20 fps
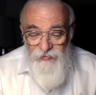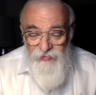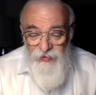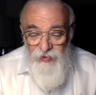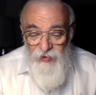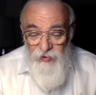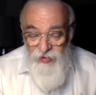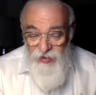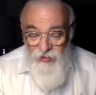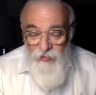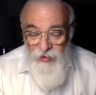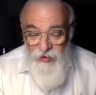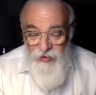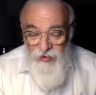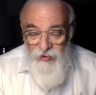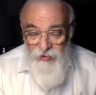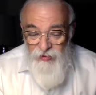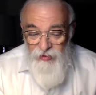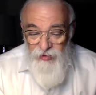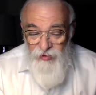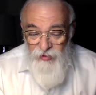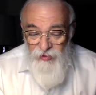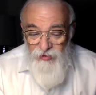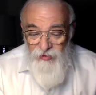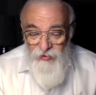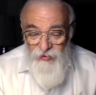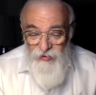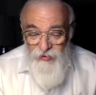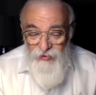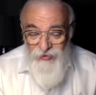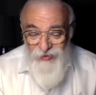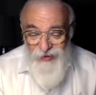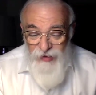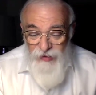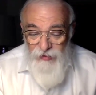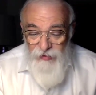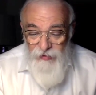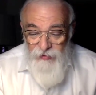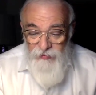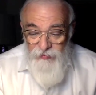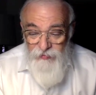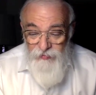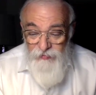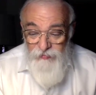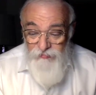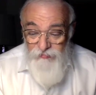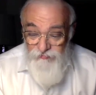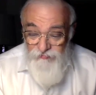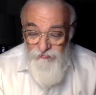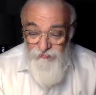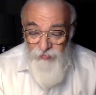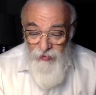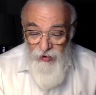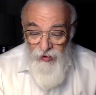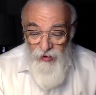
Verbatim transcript: It also means to to, to grind. Hmm.